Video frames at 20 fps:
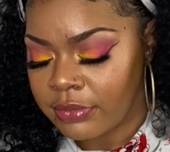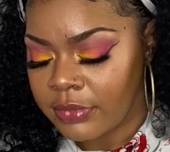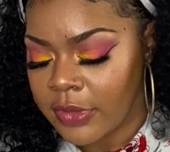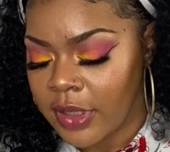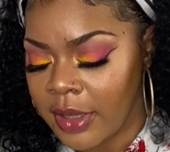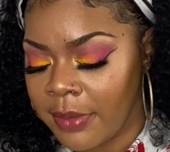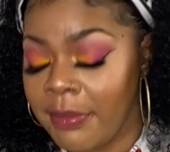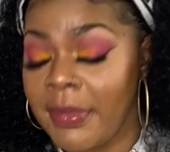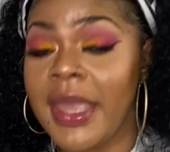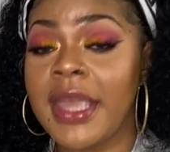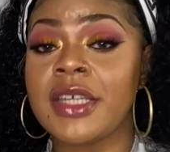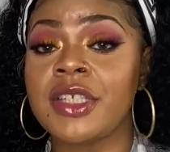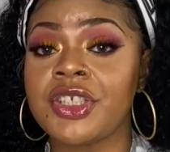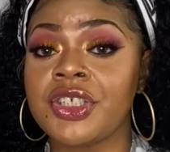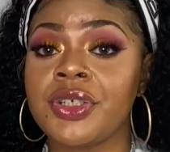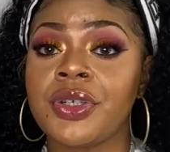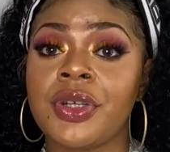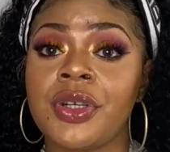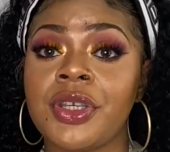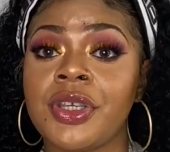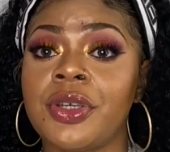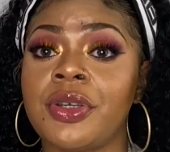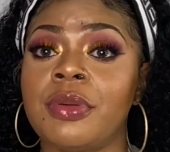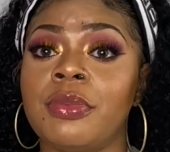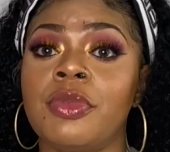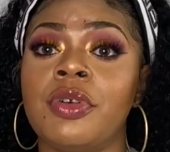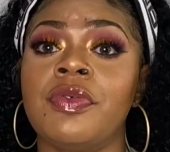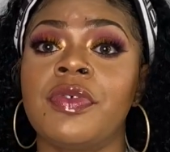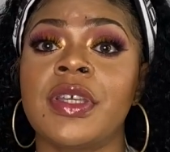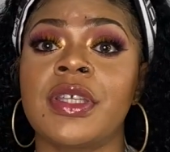Make sure you're
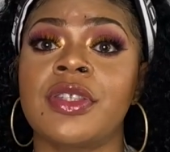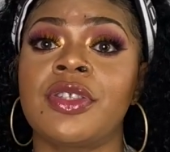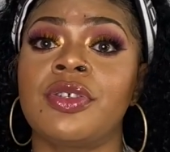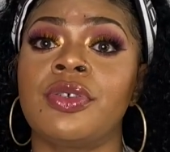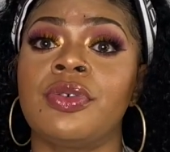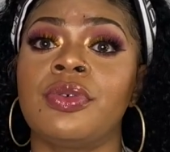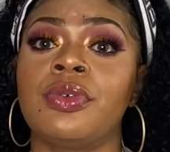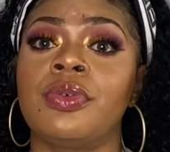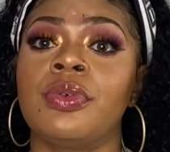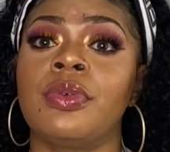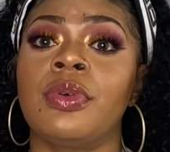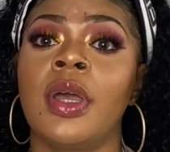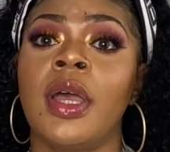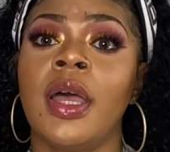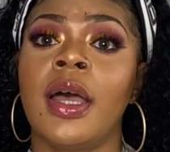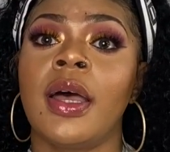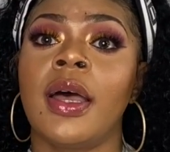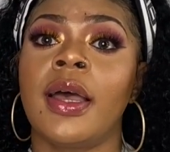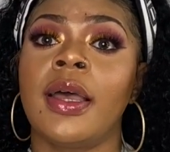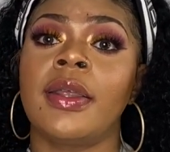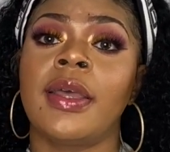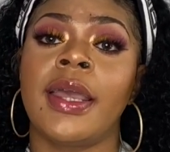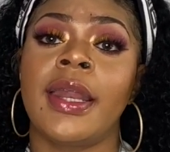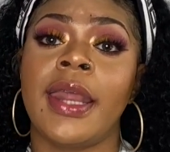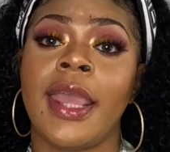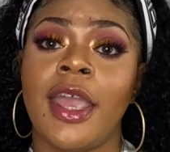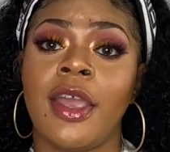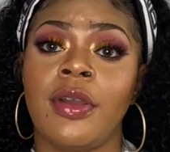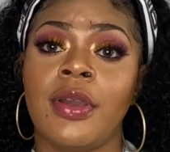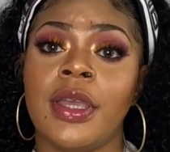moving to an
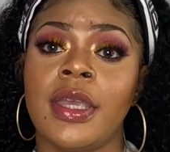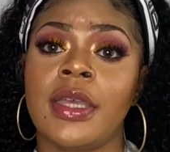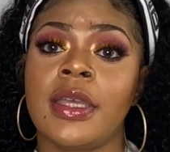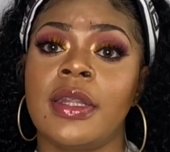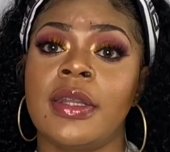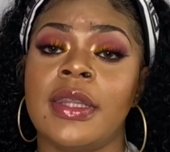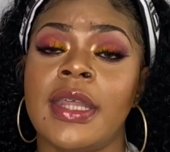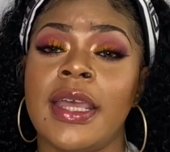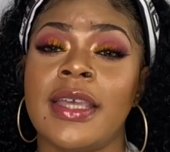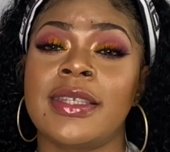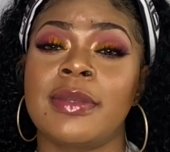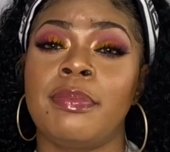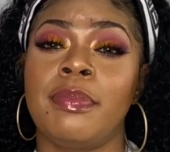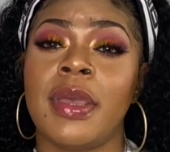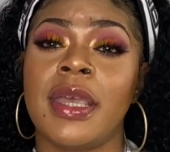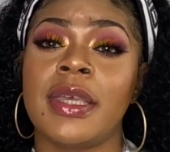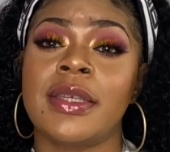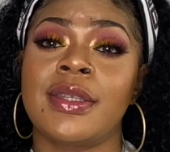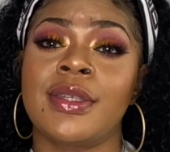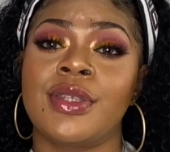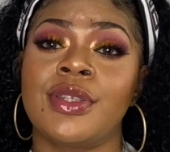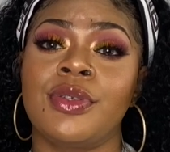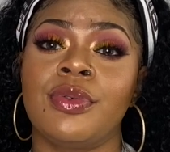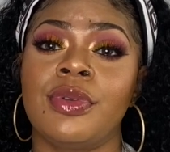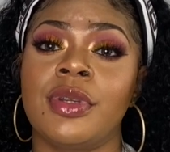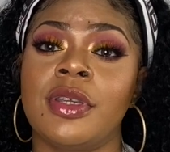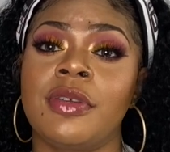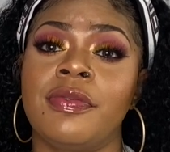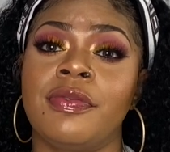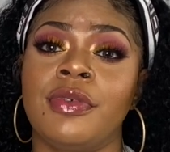area that's best
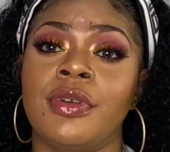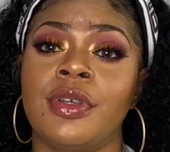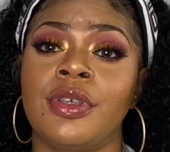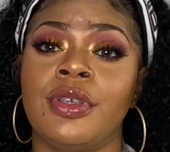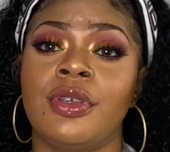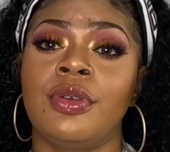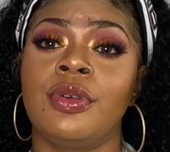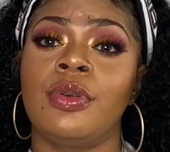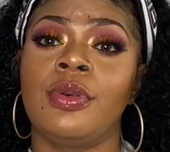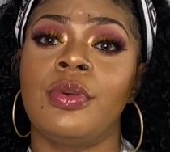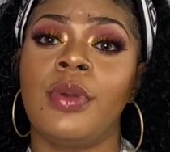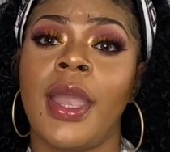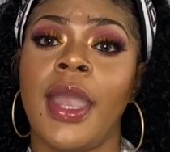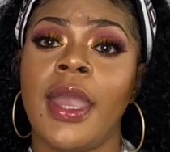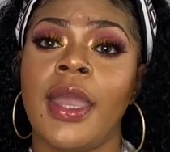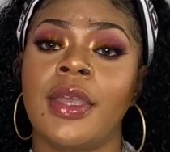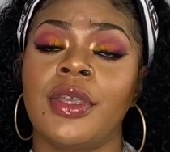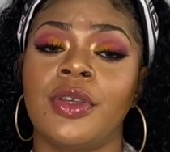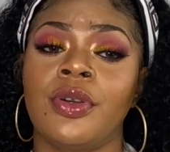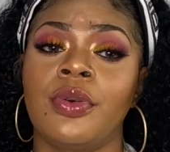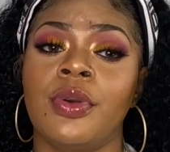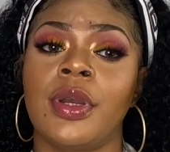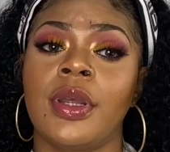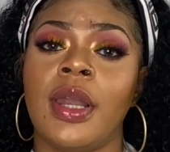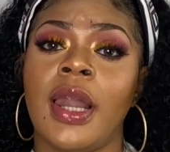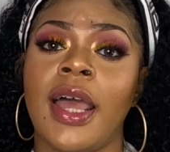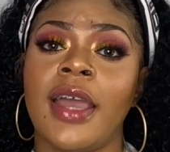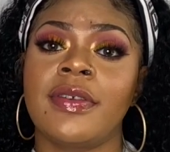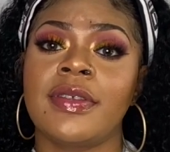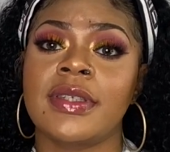suited for you and your
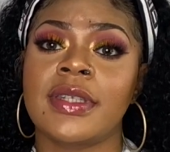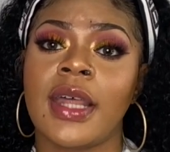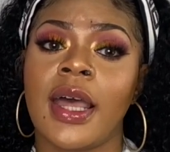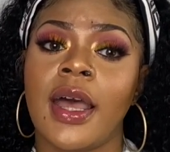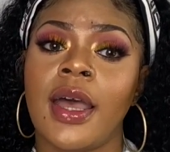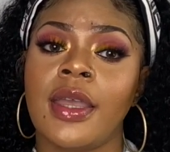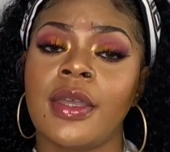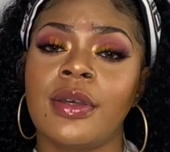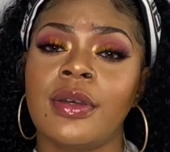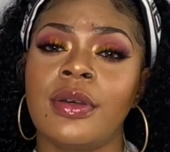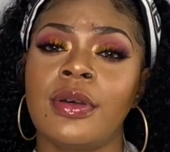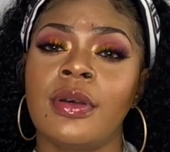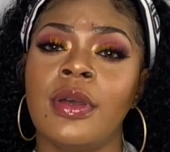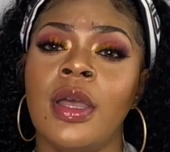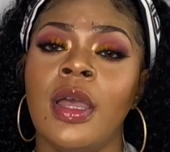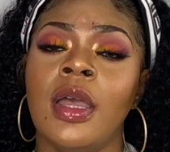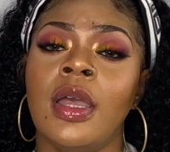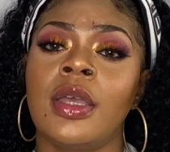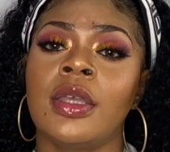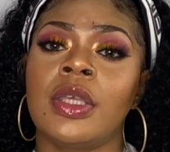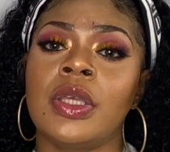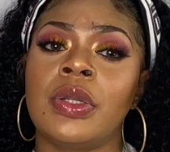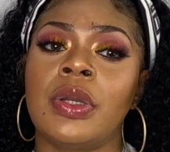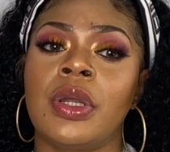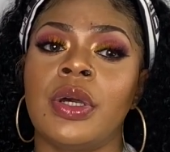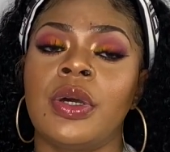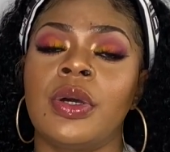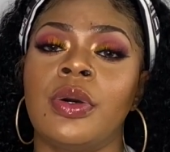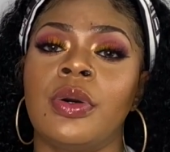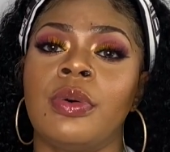lifestyle, you
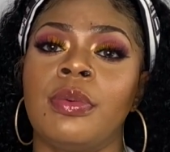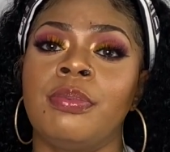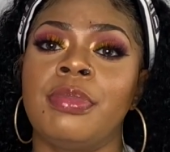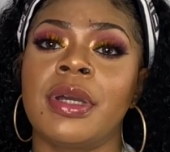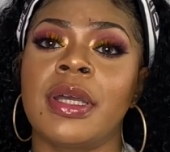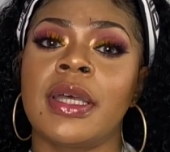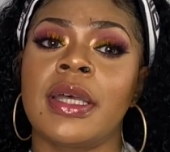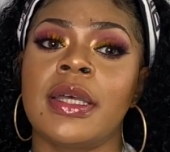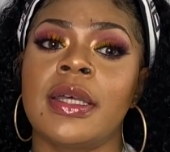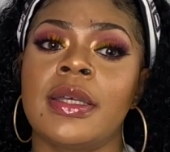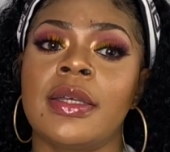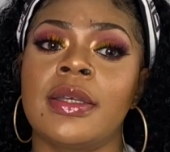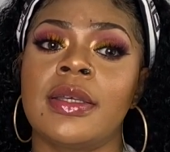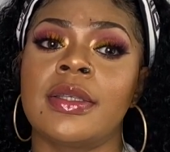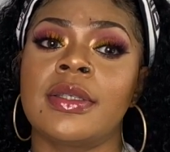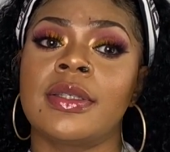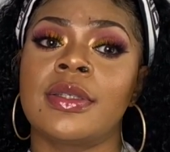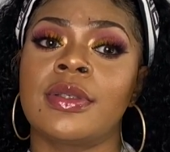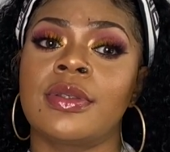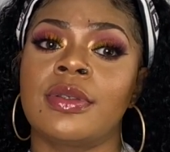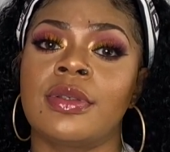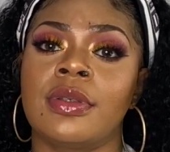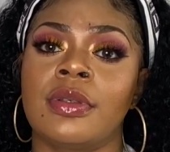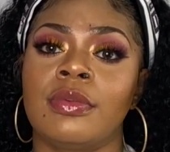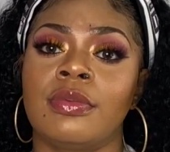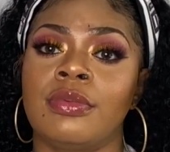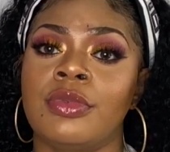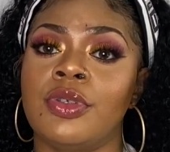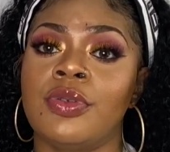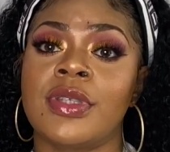know, because
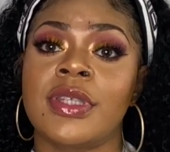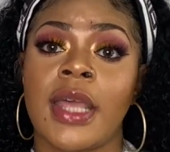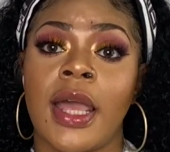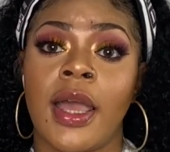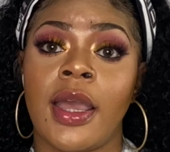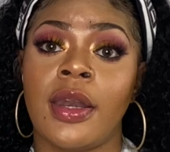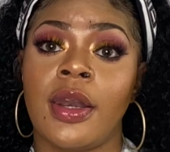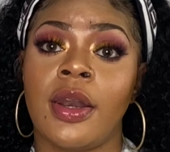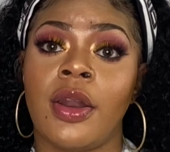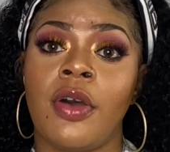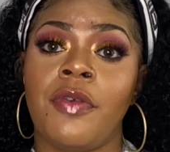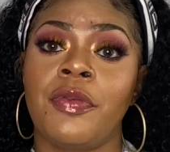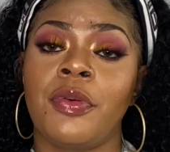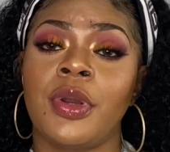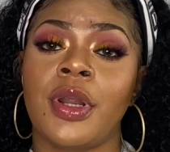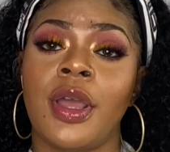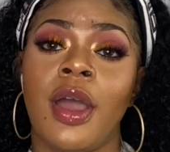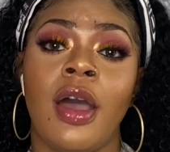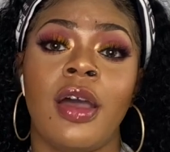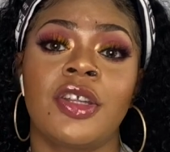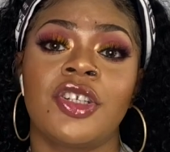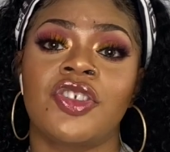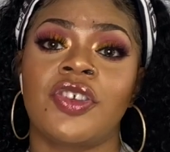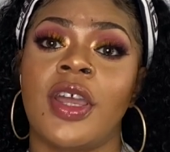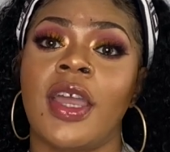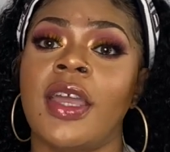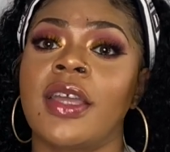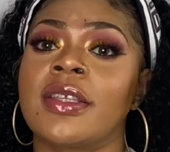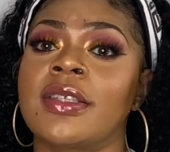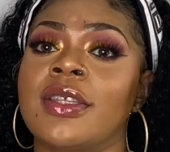you signing off on a contract.